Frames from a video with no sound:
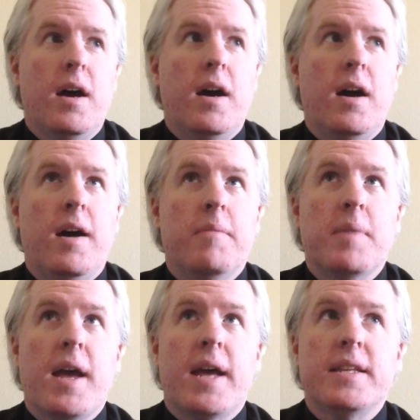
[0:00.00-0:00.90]

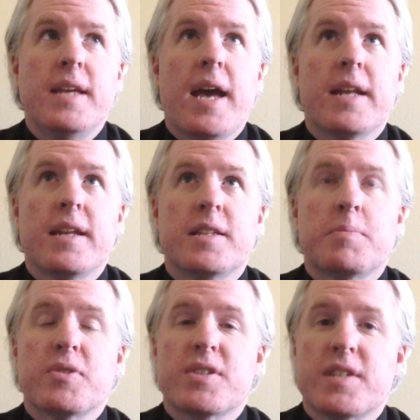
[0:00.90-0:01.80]
And yet, it's
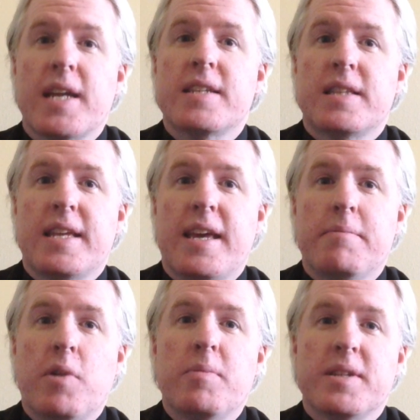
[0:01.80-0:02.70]
precisely at
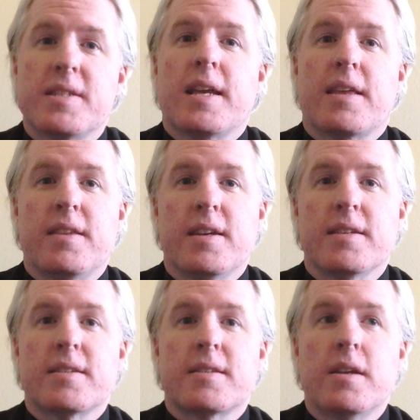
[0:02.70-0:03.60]
moments like
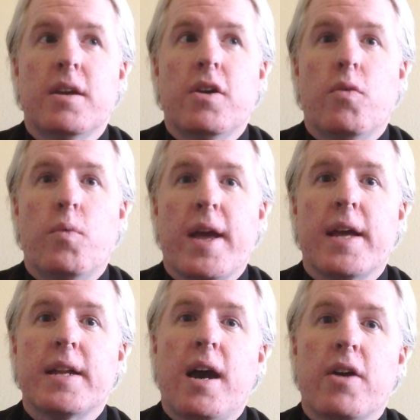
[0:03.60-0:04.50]
this
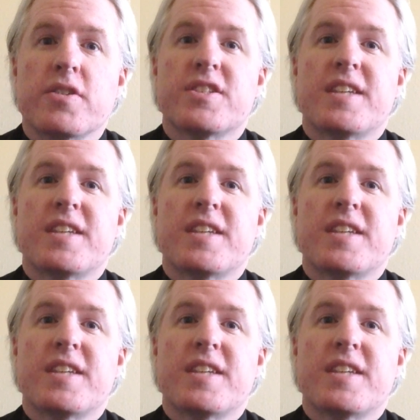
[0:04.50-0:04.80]
when our